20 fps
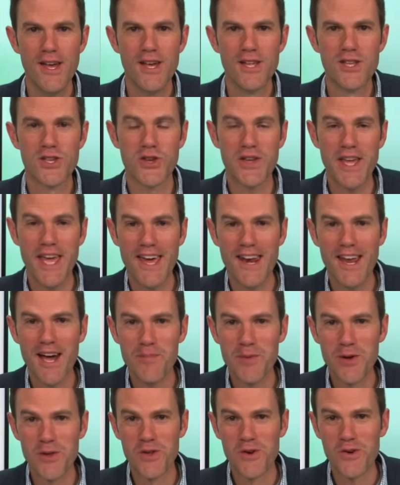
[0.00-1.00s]
So can I
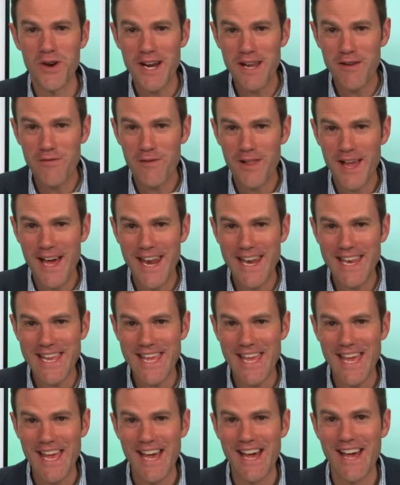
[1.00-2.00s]
build a granny flat
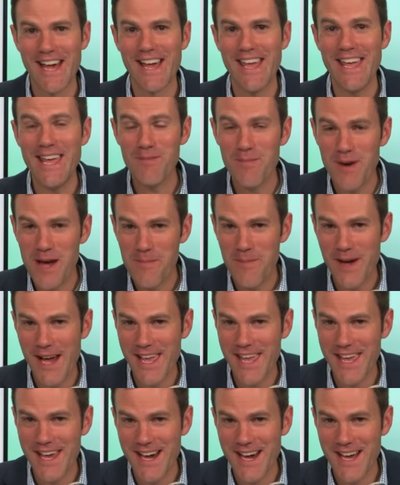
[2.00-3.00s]
in my
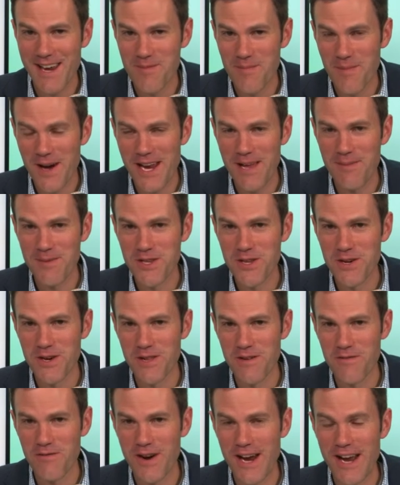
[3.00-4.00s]
backyard? My name is
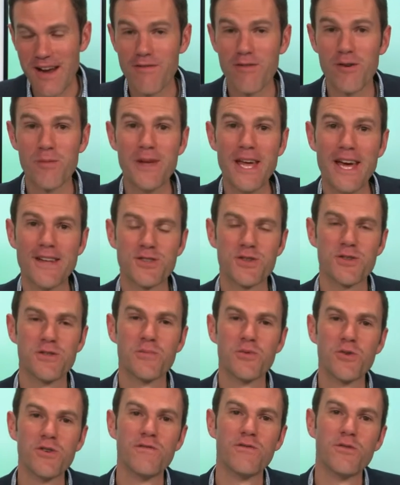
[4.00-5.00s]
Colin Fragar from Council
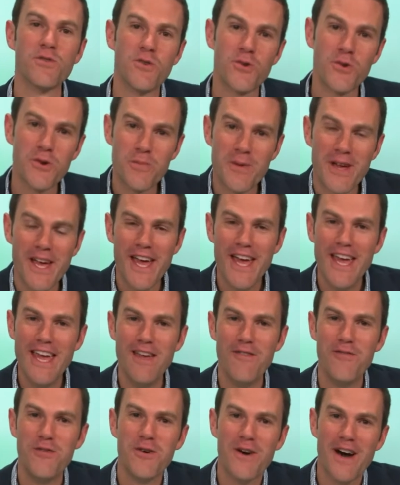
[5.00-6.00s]
Approval Group.
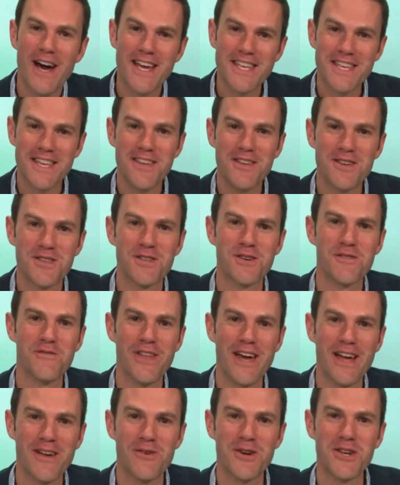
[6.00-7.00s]
If you're asking yourself
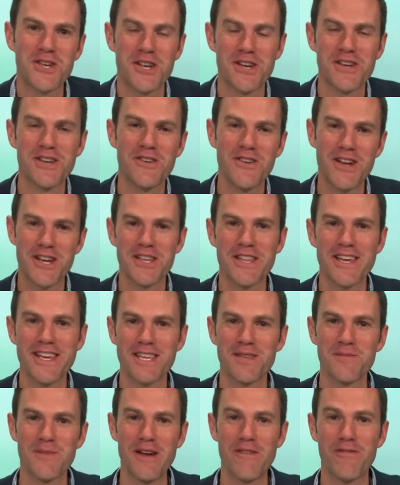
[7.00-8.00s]
that question,
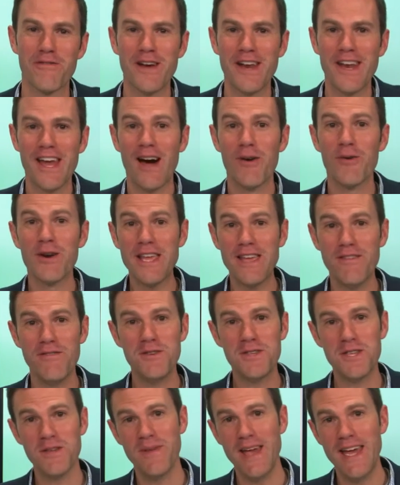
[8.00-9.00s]
congratulations, my friend. I want to give you
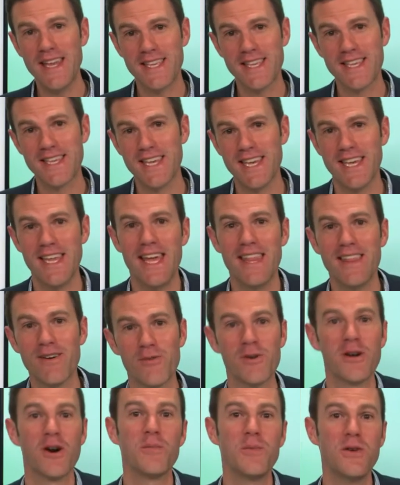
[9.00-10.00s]
some answers today that
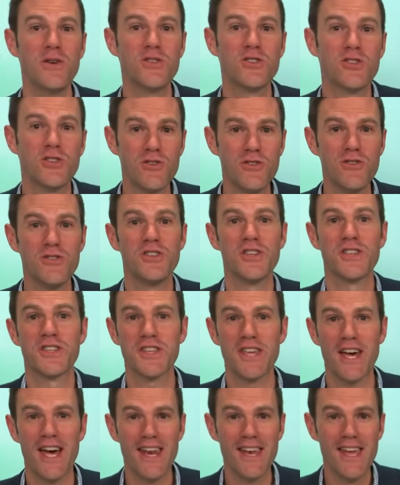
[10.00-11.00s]
will help you to
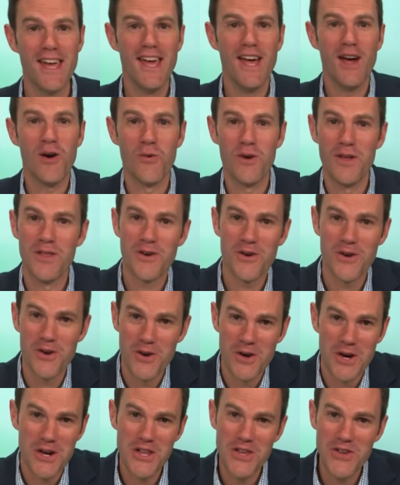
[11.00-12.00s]
decide whether or
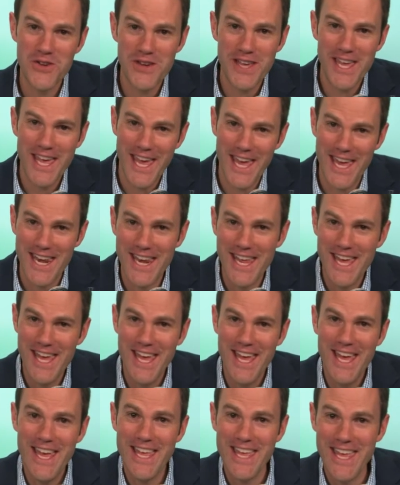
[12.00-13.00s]
not you can
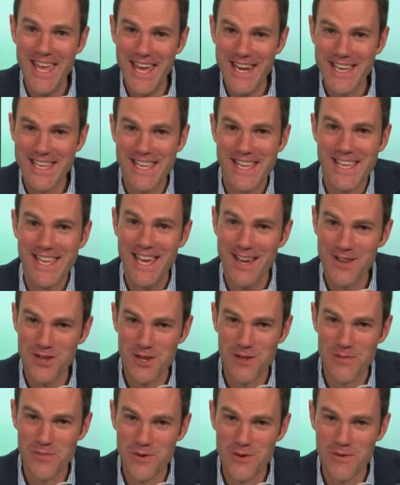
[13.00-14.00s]
get
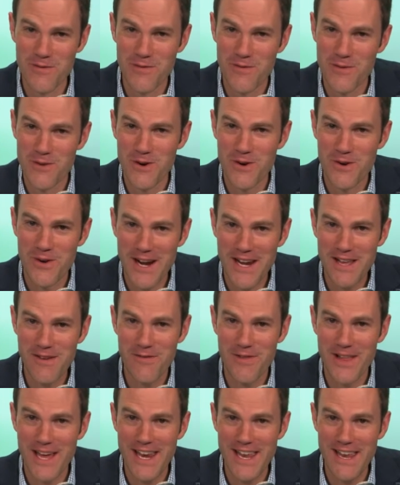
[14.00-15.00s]
council approval for a granny
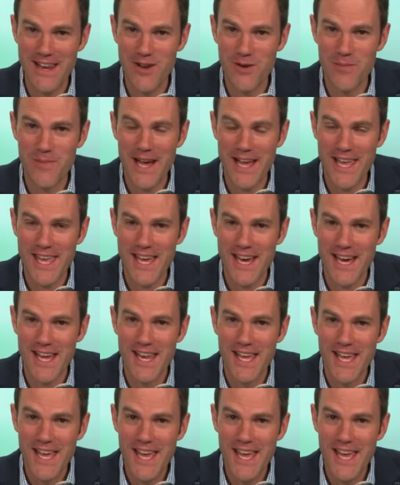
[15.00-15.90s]
flat in your backyard.